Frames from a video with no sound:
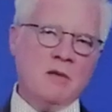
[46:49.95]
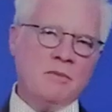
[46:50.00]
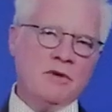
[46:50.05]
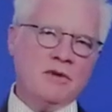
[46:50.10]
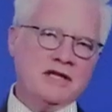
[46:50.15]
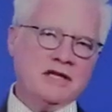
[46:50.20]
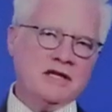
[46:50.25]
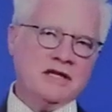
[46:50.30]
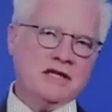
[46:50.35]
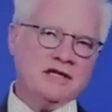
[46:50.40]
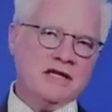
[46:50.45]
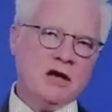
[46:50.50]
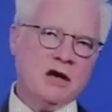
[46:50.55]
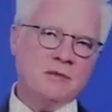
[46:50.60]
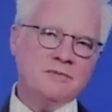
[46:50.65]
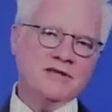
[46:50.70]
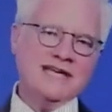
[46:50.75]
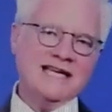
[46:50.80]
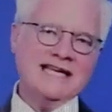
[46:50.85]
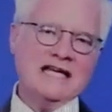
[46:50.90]
But it does
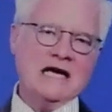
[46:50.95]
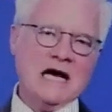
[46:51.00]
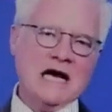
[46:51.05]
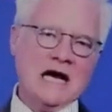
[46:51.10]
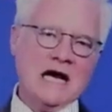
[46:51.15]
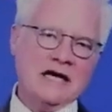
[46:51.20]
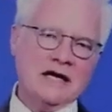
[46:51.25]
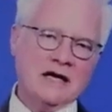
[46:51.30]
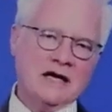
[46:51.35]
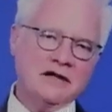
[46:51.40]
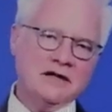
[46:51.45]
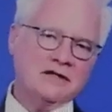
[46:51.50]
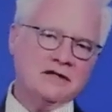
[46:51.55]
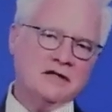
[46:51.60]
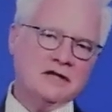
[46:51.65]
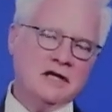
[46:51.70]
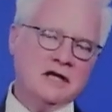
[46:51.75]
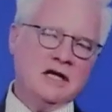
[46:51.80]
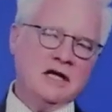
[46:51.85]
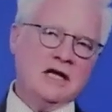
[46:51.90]
help to guide us,